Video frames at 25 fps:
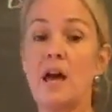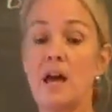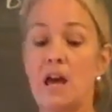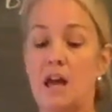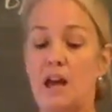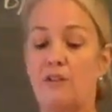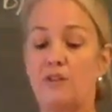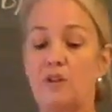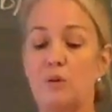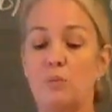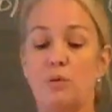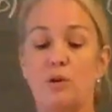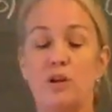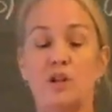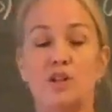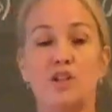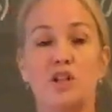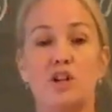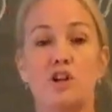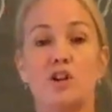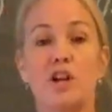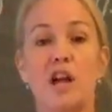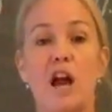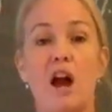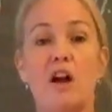If you put into
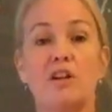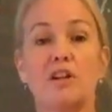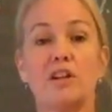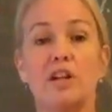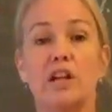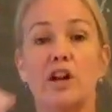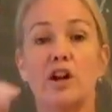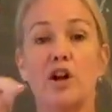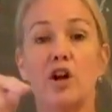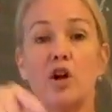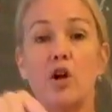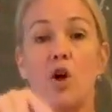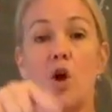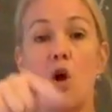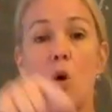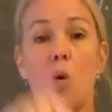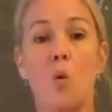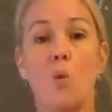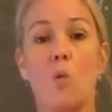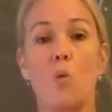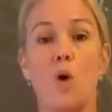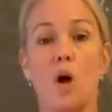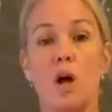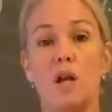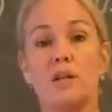your calculator
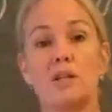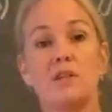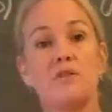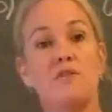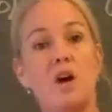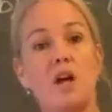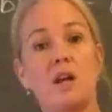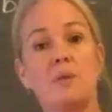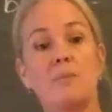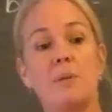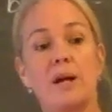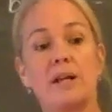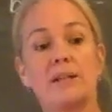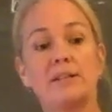1 divided by